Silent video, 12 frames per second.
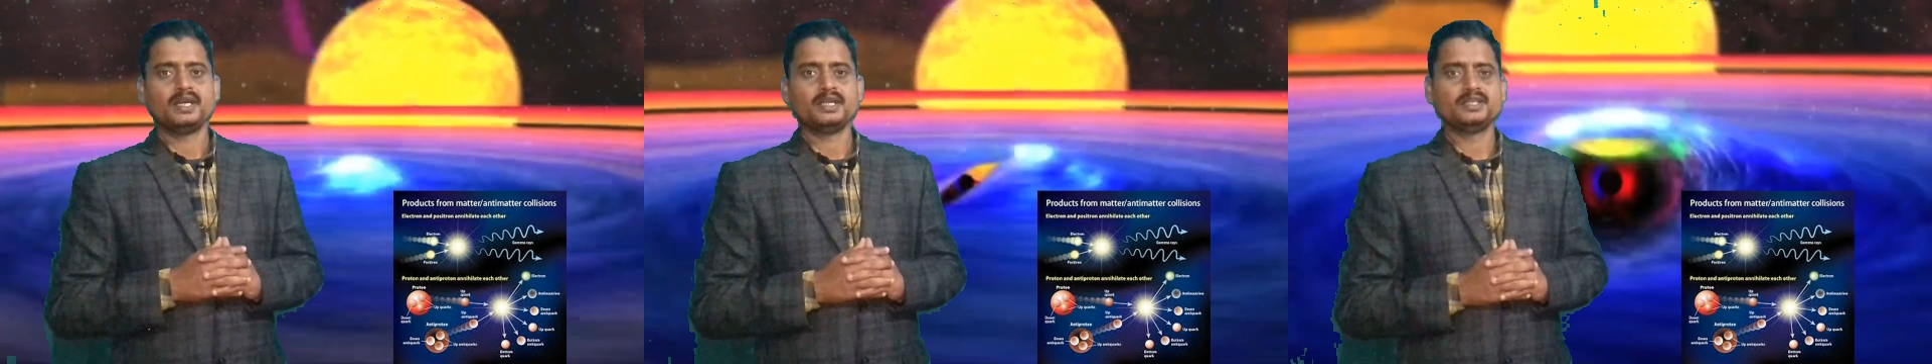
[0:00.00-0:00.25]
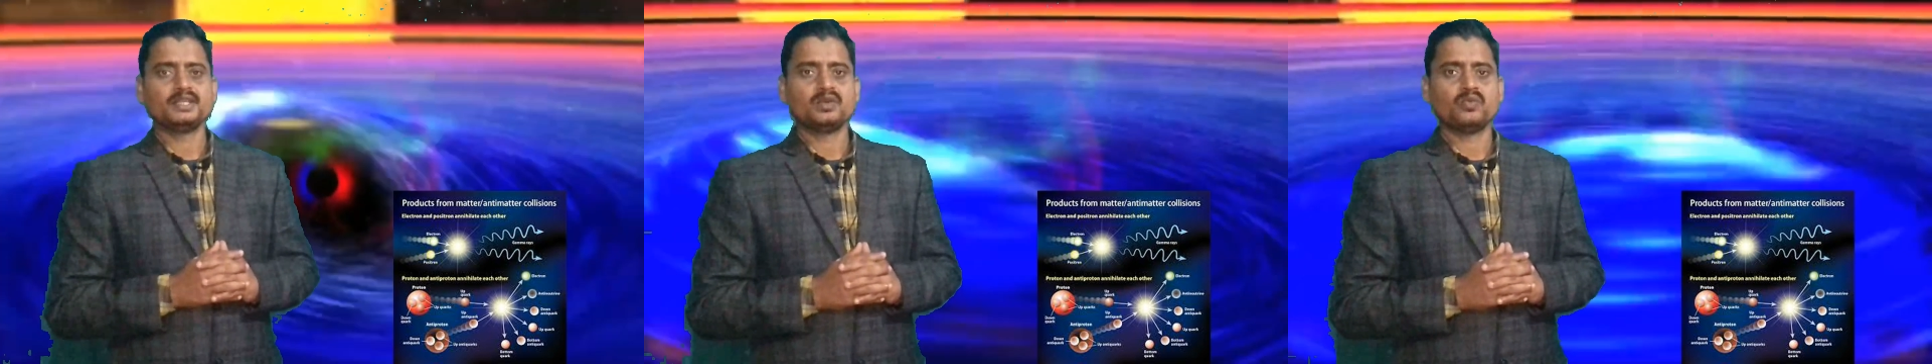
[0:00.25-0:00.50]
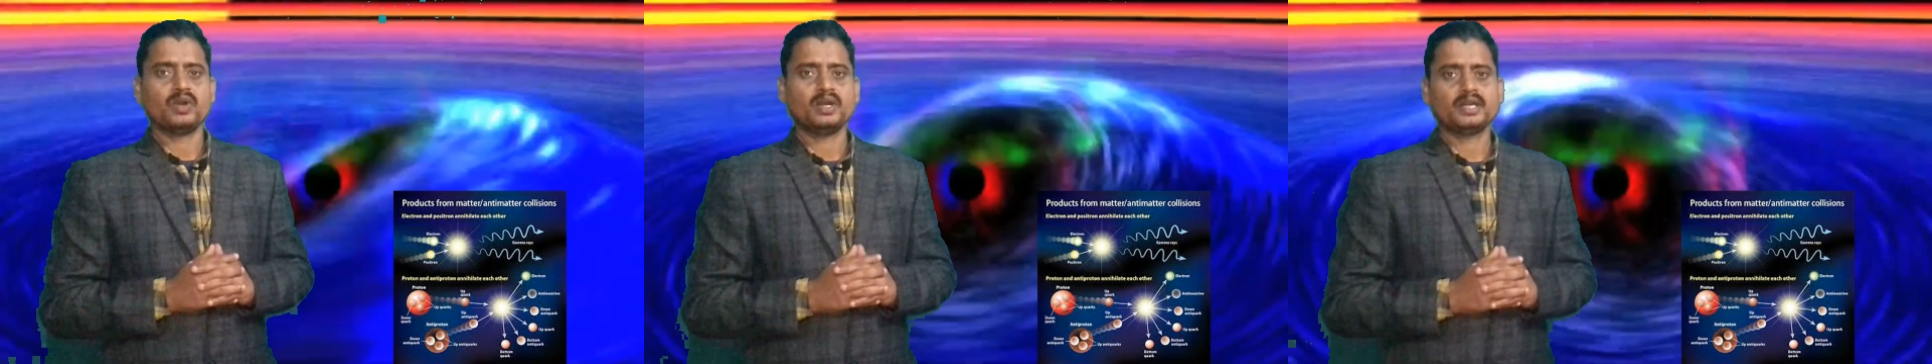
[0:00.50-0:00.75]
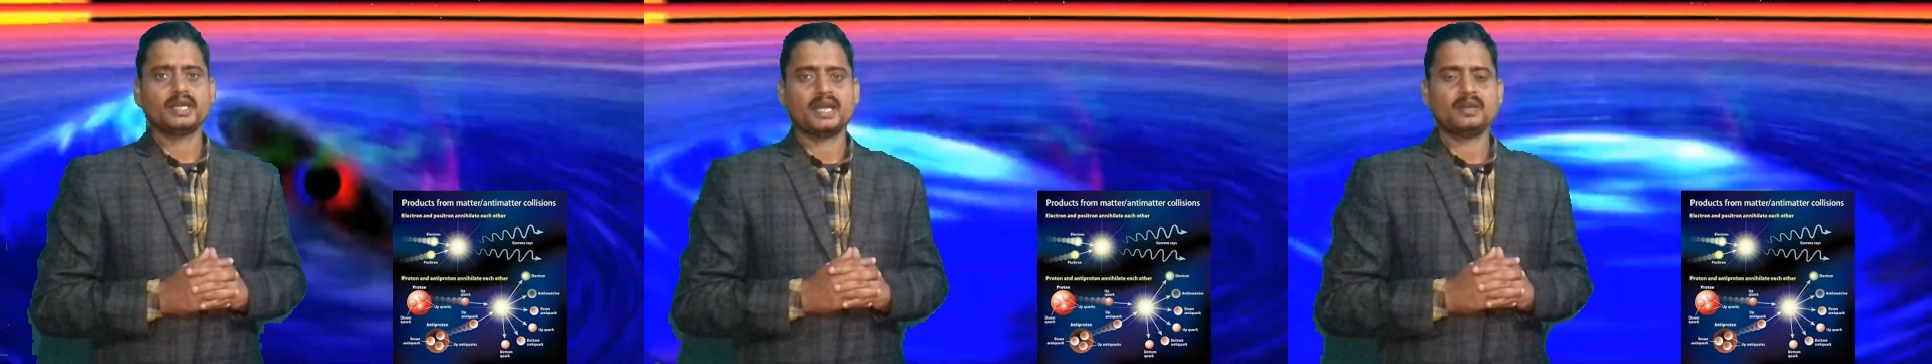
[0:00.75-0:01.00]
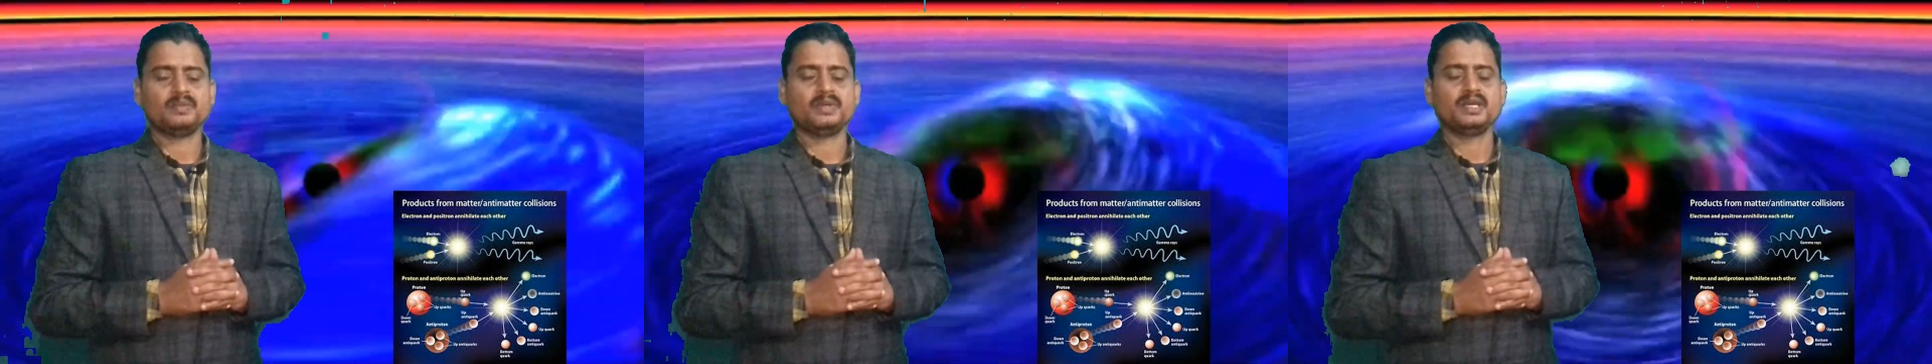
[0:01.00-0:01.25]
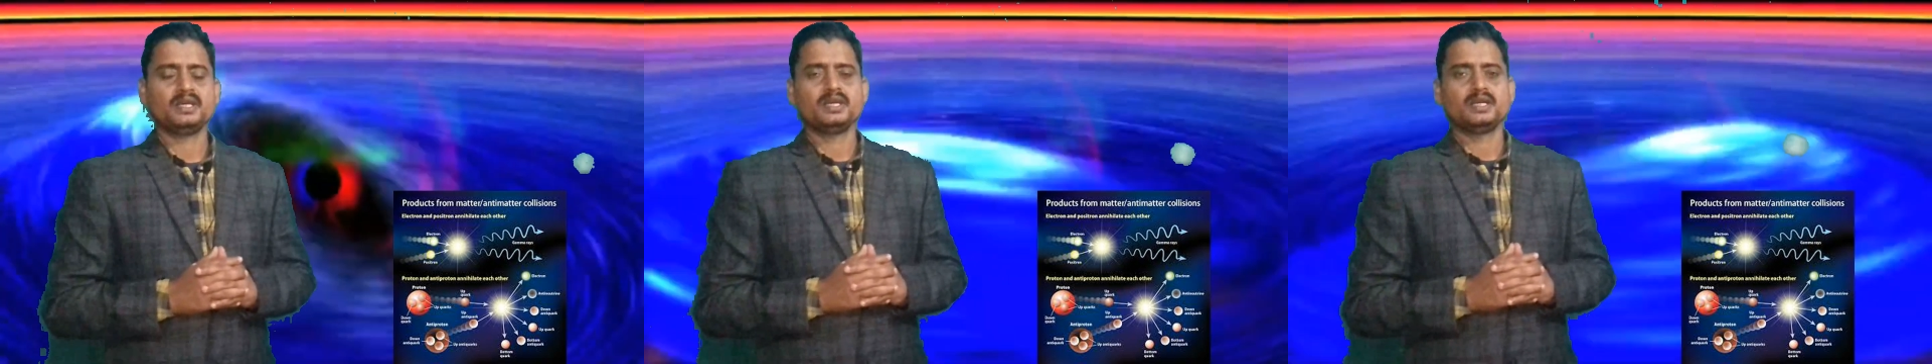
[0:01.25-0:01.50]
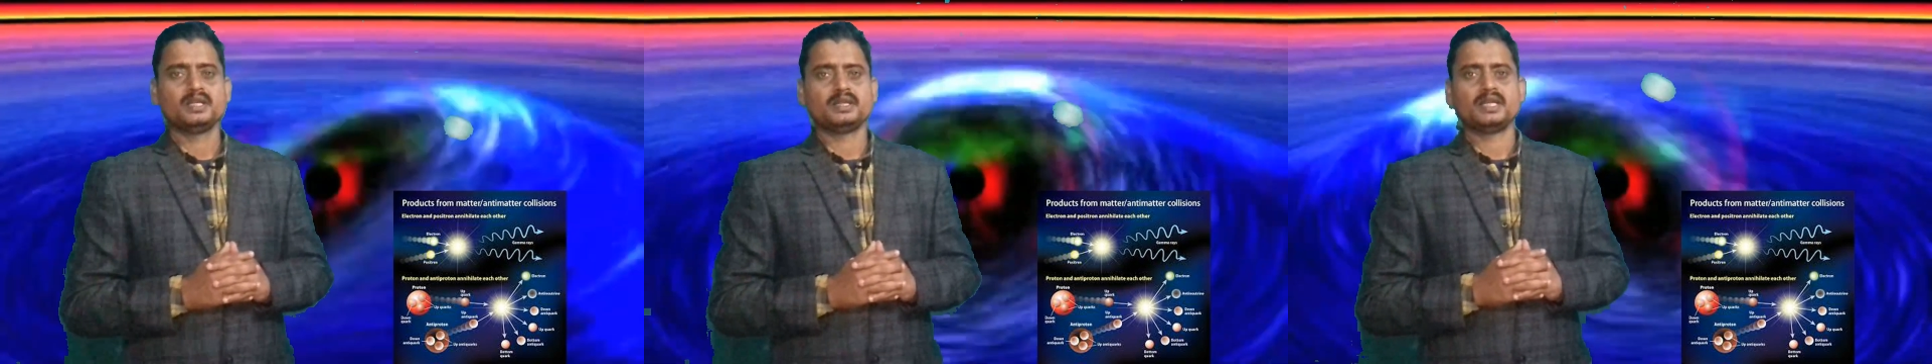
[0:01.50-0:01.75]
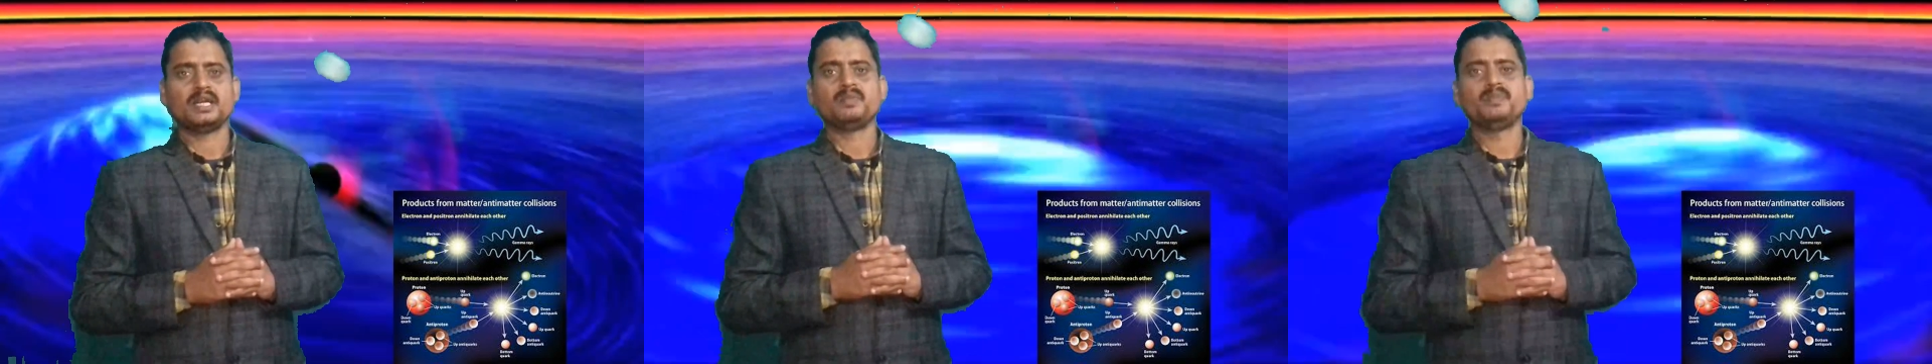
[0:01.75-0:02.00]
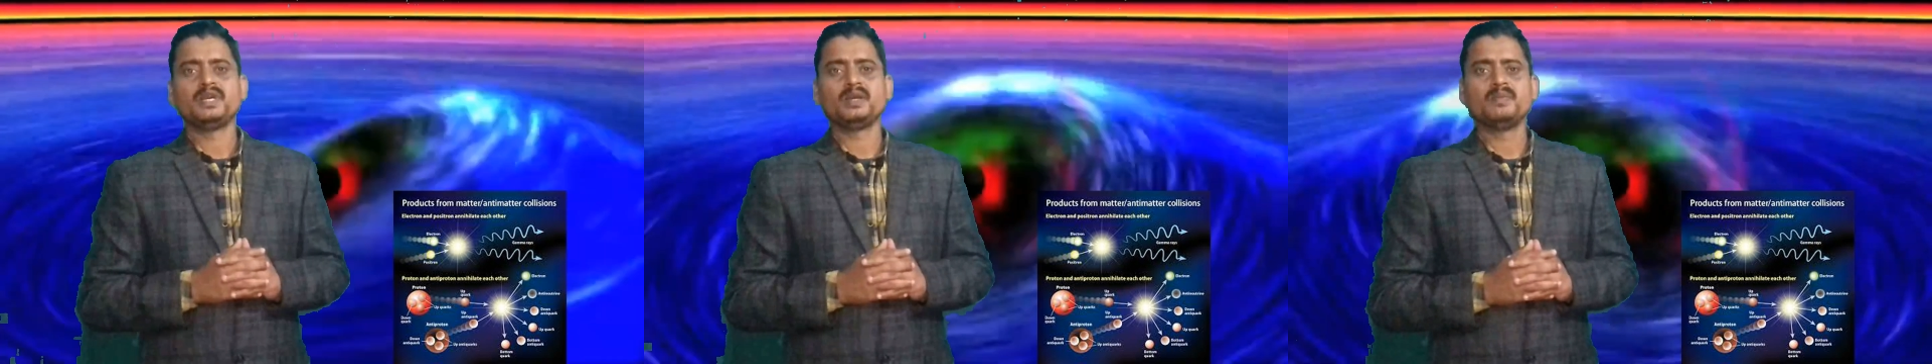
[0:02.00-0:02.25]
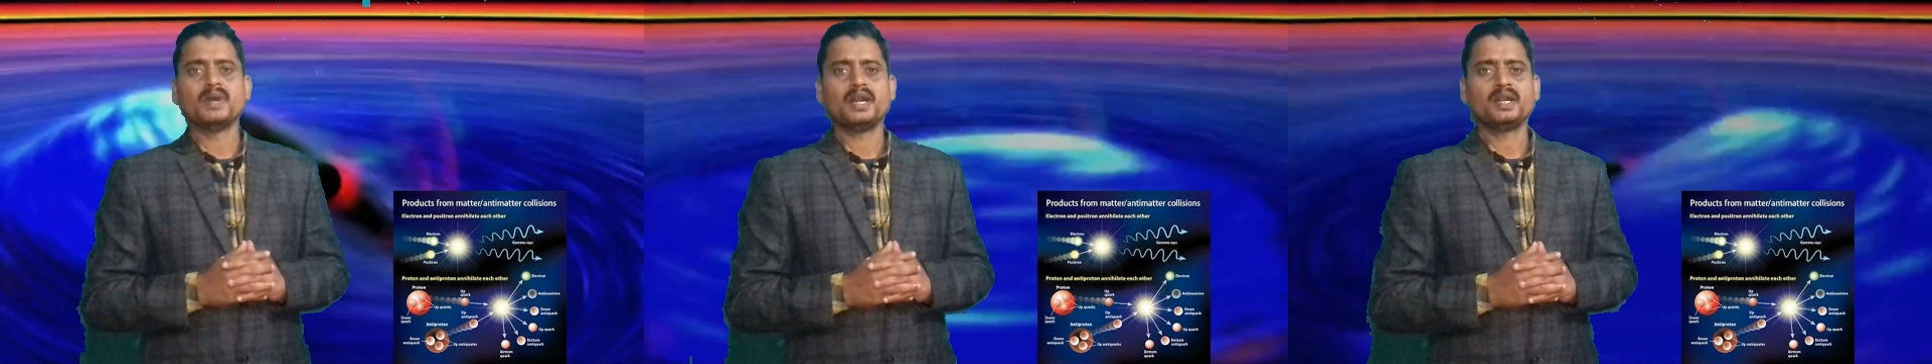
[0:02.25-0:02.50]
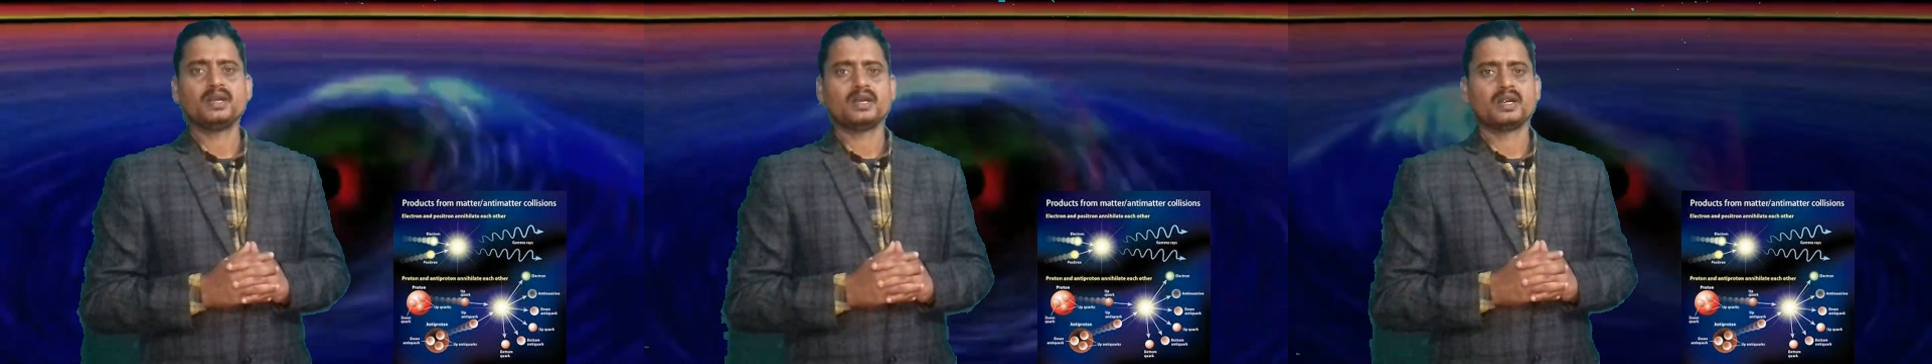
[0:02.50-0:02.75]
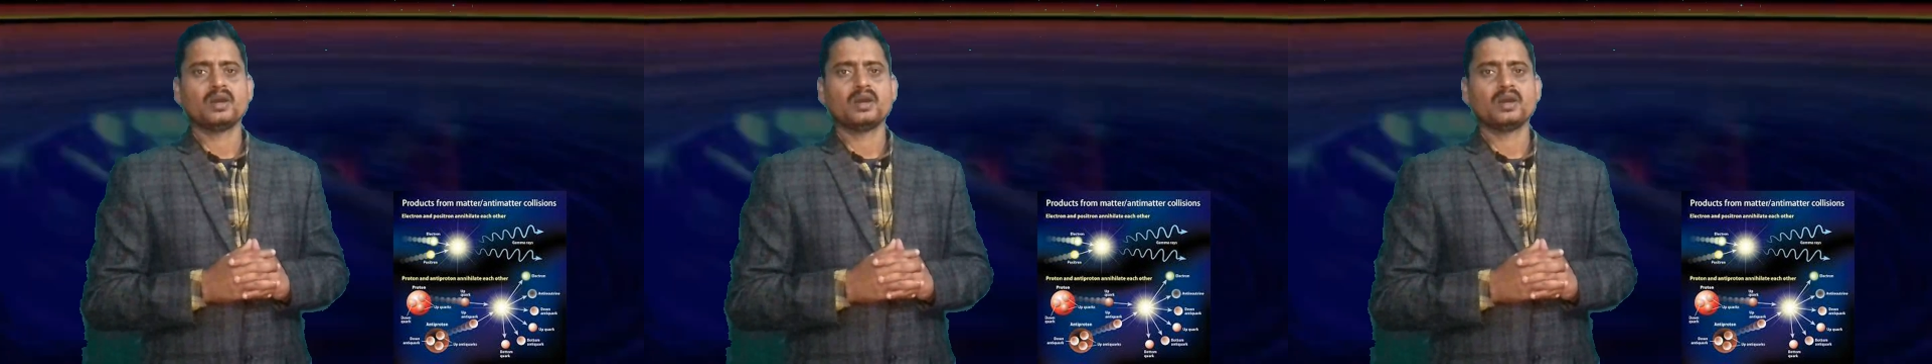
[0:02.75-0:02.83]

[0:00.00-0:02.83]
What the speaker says: Reason 1 can be that Big Bang